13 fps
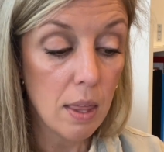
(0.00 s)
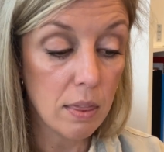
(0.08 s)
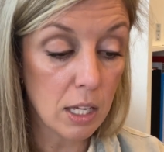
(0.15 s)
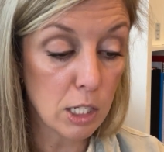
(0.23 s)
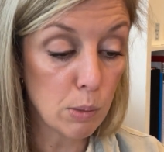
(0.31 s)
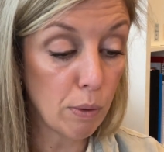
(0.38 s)

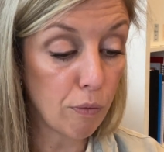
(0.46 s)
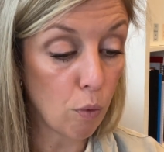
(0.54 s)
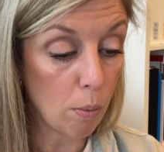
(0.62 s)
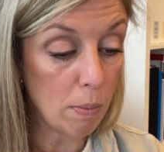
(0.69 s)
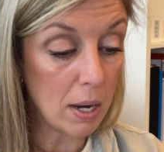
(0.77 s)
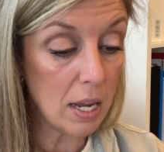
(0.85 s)
Thus,
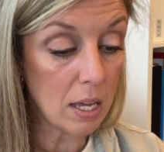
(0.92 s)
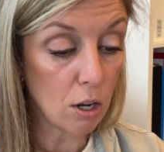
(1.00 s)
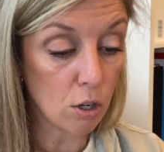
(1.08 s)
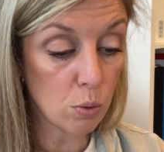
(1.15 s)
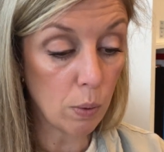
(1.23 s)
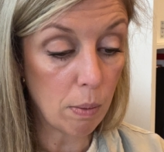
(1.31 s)
before many
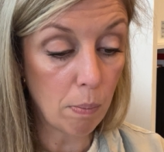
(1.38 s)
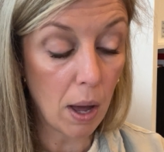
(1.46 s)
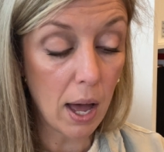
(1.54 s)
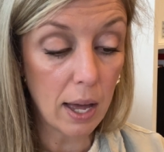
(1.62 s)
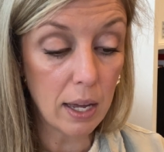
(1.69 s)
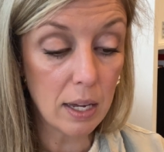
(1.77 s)
years went
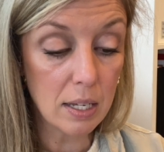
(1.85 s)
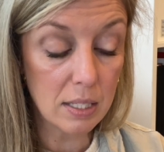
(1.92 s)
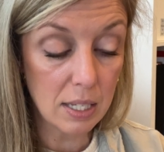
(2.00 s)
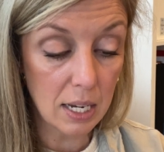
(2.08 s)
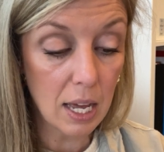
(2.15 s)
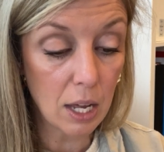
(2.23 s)
by, a
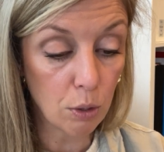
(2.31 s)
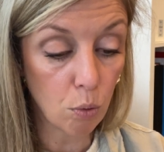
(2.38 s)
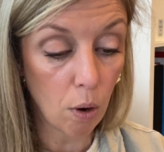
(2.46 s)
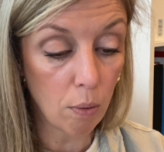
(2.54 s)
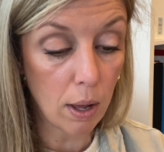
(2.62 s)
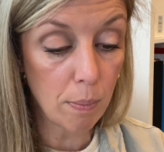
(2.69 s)
city had
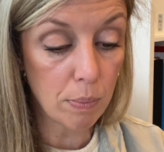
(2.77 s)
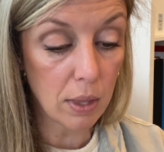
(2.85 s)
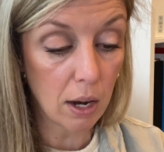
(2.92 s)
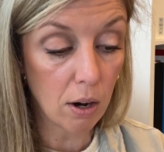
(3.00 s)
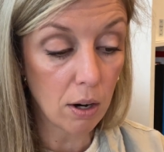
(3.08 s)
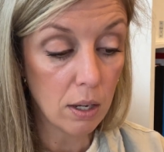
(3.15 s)
grown up
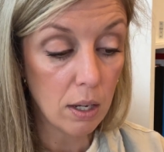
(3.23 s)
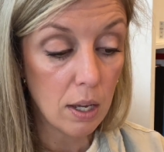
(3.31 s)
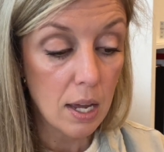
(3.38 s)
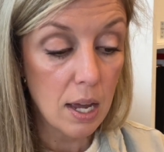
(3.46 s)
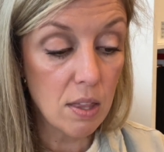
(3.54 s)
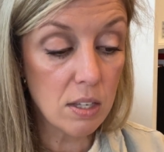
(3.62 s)
there,
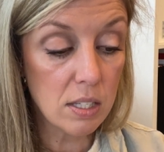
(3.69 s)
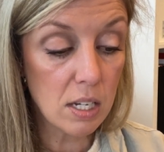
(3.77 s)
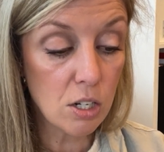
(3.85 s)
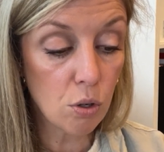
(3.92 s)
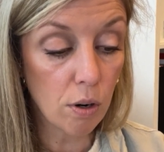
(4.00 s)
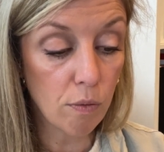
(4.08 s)
in the
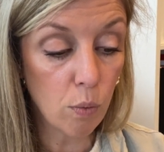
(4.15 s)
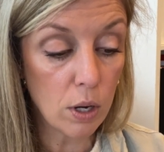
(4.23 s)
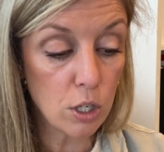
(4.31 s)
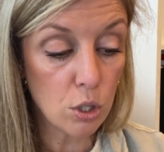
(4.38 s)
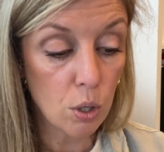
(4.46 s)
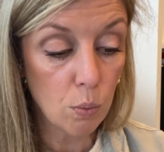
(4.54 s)
center of
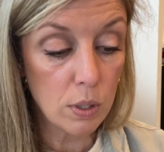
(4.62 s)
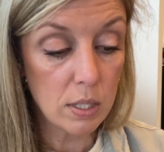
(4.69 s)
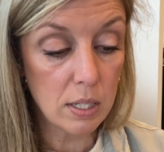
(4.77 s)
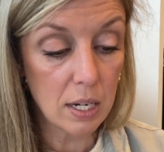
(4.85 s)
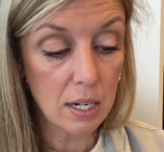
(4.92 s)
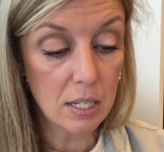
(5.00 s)
which was
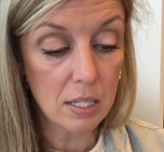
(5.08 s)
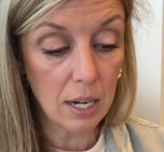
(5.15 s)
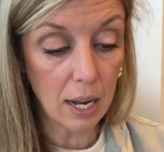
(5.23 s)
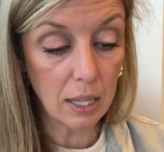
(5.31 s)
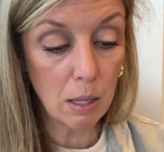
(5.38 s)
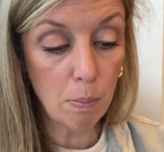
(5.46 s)
seen a
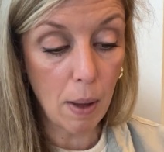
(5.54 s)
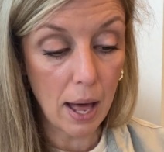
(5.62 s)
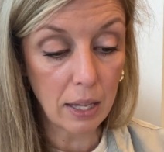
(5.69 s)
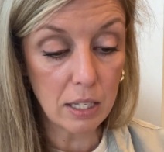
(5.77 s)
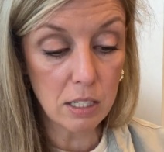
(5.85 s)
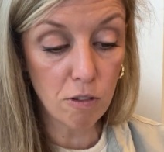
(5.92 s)
stately
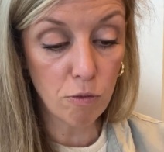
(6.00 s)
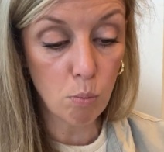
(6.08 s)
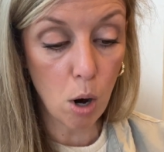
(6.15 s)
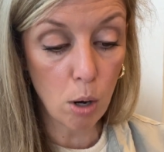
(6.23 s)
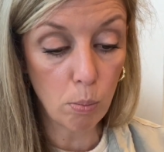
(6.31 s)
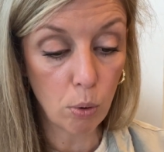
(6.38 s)
palace of
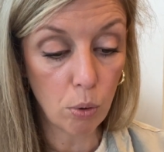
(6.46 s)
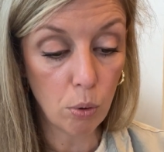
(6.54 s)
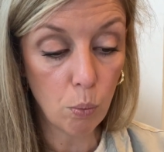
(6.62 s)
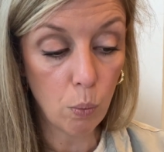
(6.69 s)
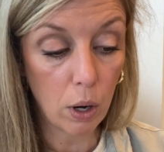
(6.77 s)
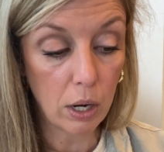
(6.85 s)
marble,
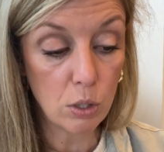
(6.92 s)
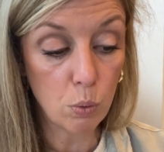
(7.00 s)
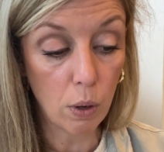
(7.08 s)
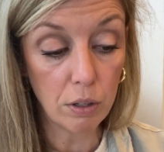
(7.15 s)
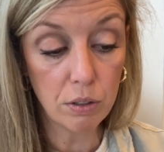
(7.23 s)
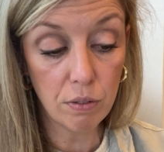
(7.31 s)
wherein
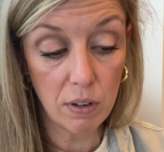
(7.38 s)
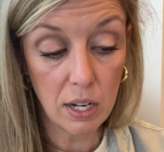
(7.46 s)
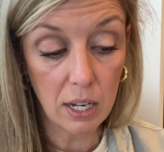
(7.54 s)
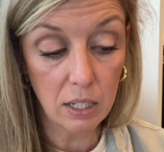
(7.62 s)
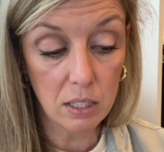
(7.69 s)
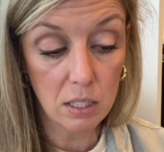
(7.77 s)
dwelt
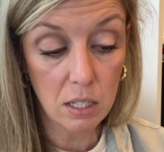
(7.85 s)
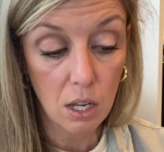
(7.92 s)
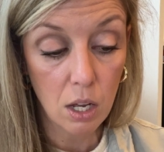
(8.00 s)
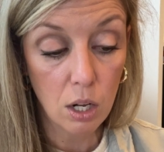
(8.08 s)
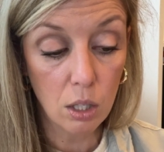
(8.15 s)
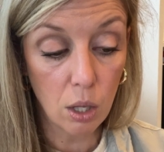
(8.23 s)
Phoenix,
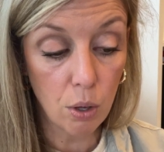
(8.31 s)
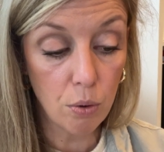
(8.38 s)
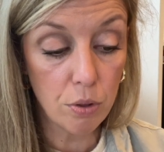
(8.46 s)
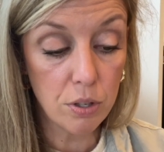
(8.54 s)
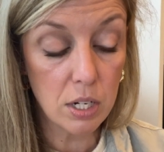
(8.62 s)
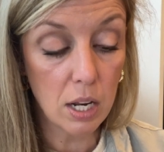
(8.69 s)

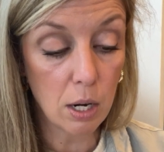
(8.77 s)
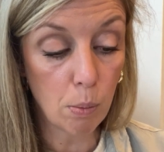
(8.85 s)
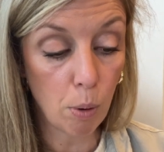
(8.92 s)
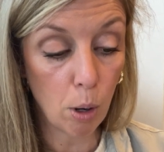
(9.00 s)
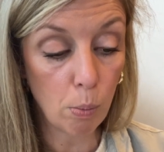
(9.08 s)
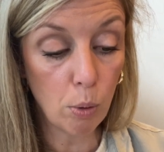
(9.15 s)
clothed in a
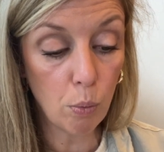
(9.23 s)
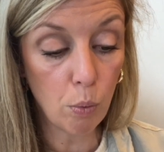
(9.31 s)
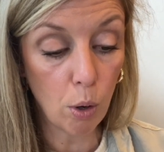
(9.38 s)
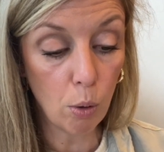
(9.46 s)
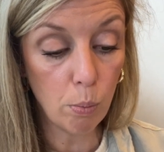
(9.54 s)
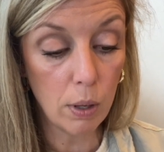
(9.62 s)
purple
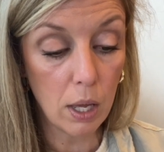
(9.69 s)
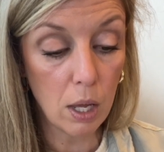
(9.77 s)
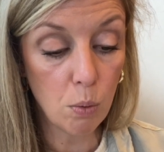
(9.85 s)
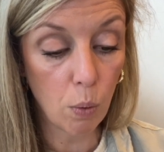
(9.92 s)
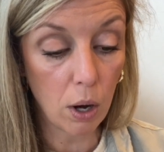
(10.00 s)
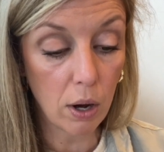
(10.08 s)
robe
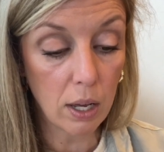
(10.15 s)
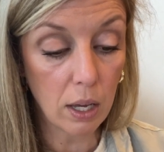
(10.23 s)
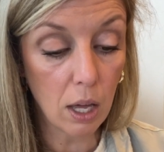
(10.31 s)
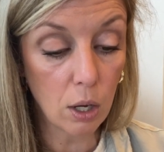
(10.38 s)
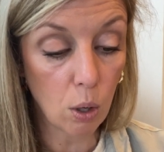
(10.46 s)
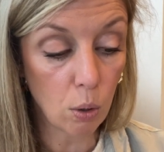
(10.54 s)
and wearing
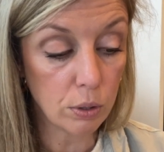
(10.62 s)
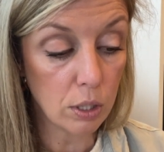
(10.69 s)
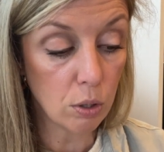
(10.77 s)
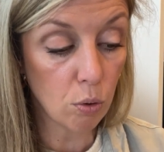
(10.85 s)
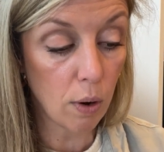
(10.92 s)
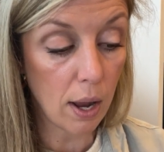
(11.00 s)
a
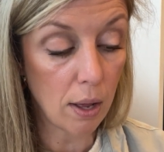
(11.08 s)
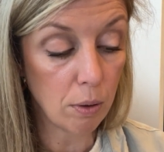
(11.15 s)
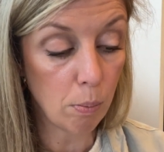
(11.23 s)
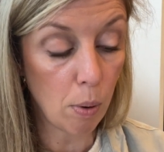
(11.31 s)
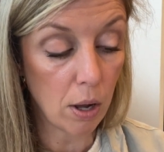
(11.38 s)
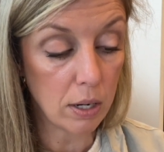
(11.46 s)
golden crown
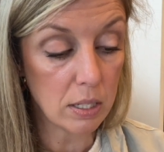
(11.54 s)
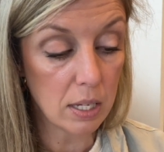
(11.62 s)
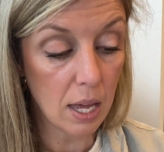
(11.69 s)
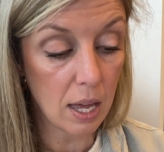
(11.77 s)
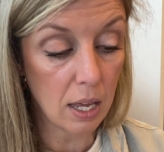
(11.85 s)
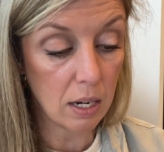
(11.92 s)
upon his
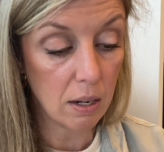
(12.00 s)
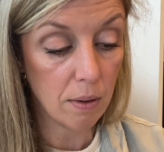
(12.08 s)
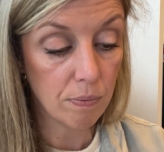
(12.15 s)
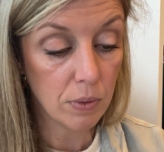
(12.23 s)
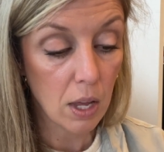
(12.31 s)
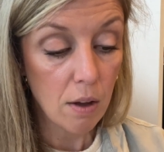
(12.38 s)
head.
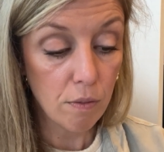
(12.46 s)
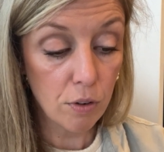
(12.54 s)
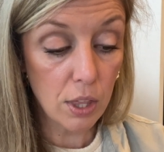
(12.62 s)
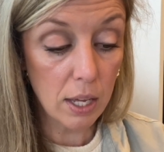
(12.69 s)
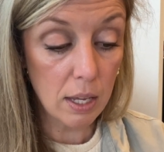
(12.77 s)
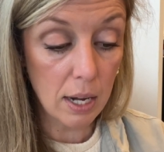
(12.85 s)
For
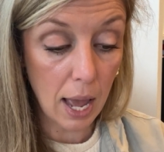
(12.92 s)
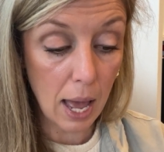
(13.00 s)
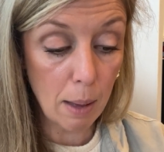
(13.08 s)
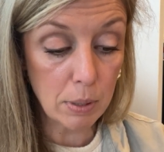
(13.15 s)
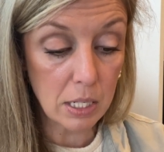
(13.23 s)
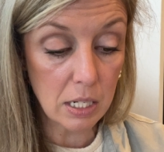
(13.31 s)
the
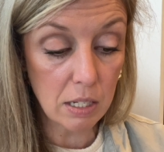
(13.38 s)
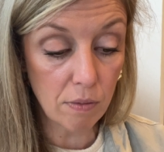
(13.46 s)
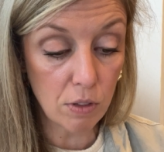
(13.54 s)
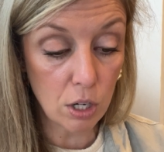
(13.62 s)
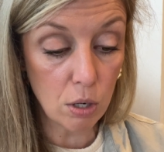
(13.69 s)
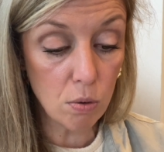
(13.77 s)
inhabitants of
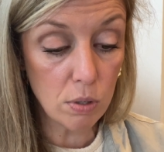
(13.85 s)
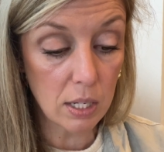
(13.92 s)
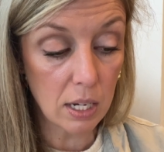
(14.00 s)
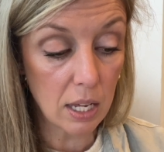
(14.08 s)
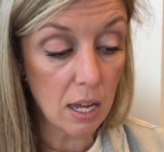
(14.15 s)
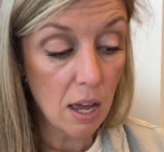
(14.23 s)
the new
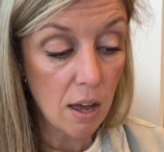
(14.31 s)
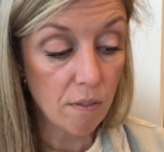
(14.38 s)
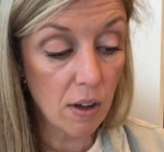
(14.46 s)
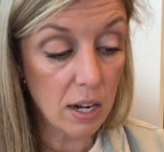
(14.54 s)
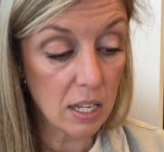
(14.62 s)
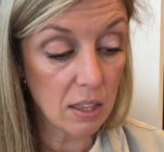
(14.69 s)
city,
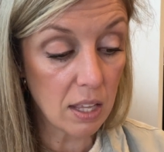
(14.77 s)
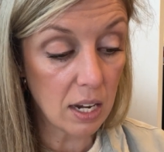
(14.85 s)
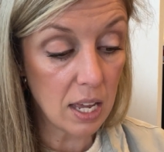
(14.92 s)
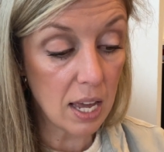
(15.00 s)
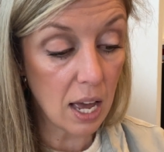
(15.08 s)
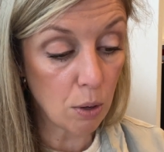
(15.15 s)
finding that
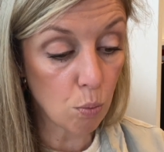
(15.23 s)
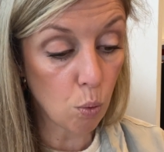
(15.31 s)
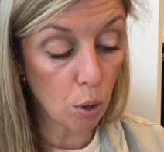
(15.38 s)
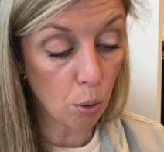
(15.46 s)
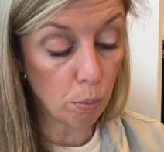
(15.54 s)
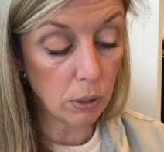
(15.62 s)
he had
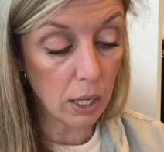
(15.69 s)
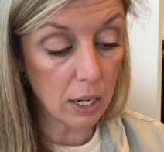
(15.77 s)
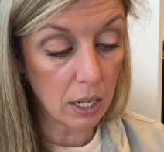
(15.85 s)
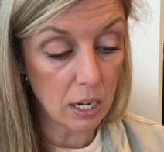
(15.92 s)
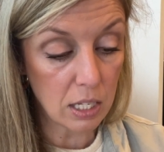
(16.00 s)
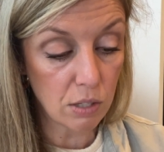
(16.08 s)
royal blood
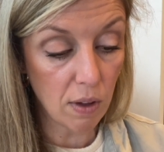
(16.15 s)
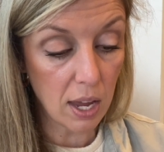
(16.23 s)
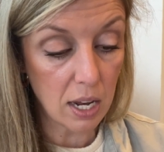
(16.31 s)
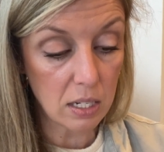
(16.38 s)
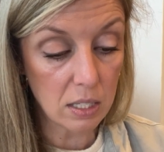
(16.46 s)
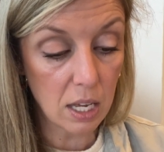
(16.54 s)
in his
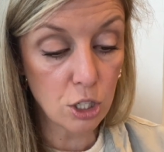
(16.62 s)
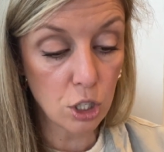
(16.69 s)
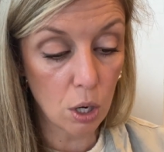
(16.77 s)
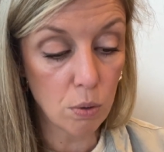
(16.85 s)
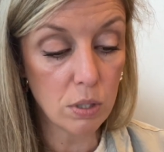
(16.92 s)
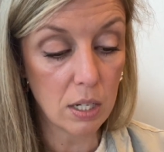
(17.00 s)
veins, had
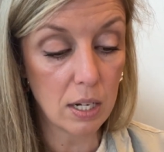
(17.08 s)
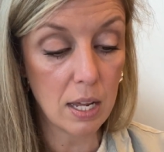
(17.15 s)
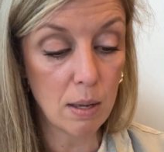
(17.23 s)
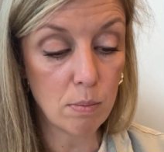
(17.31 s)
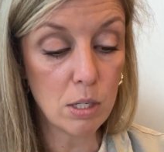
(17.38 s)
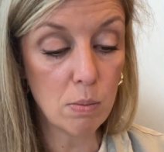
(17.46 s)
chosen
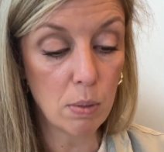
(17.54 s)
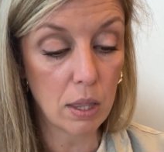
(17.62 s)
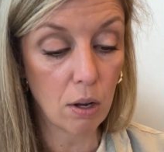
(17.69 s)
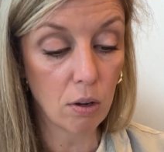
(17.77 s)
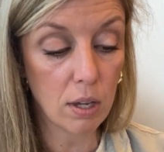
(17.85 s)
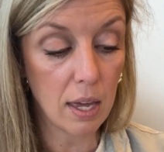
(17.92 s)
him to be
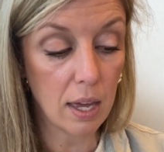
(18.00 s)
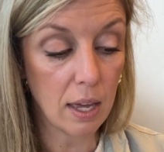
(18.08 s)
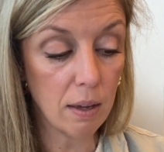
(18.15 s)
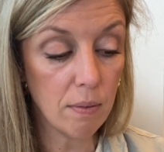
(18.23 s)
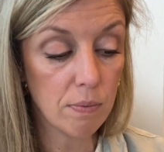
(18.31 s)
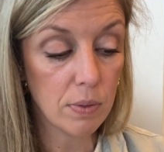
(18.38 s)
their king.